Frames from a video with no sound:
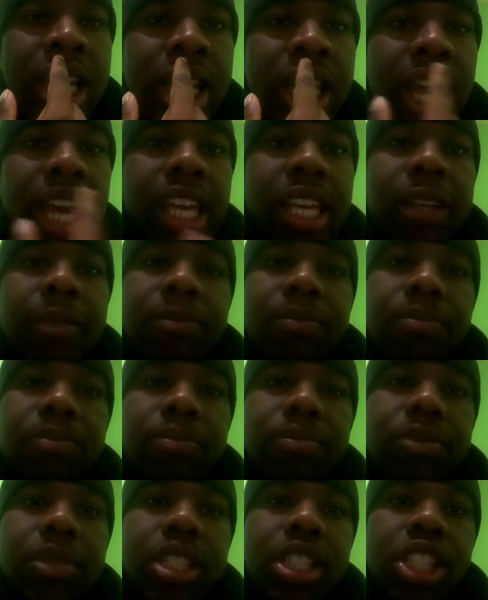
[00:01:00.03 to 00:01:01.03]
Like,
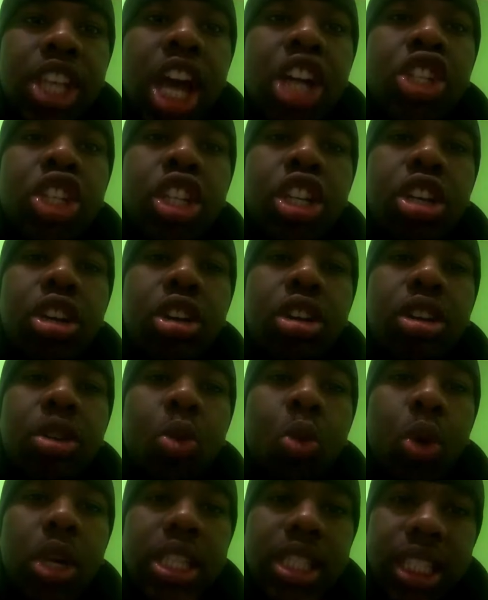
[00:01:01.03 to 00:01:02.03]
Sasha
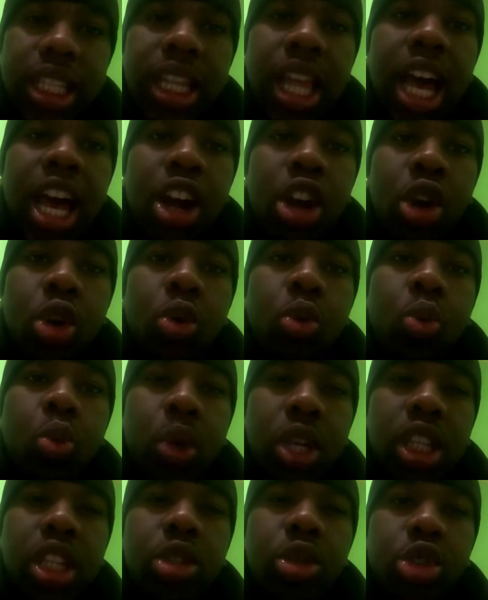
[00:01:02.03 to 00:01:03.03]
wins a lot. Her
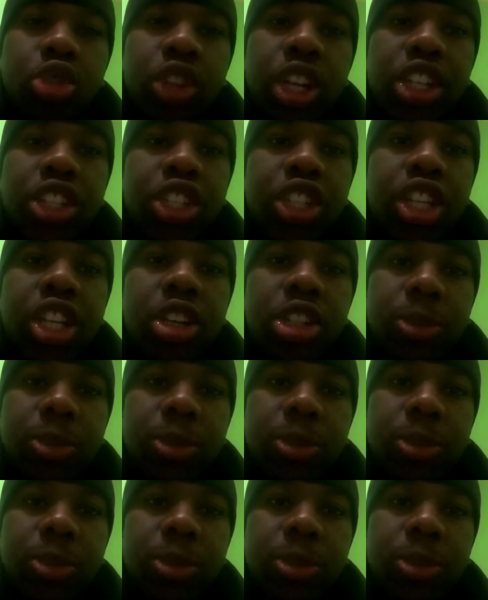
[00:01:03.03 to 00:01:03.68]
win-lose ratio is